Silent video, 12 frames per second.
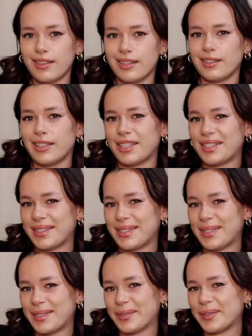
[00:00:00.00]
they're like
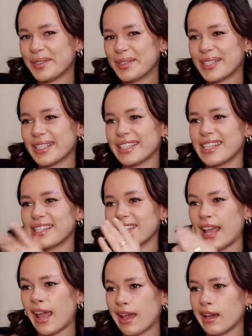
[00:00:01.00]

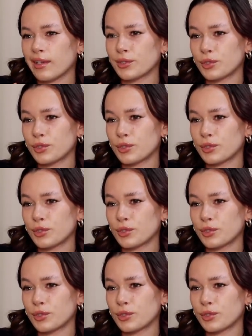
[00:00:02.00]
swooshless Air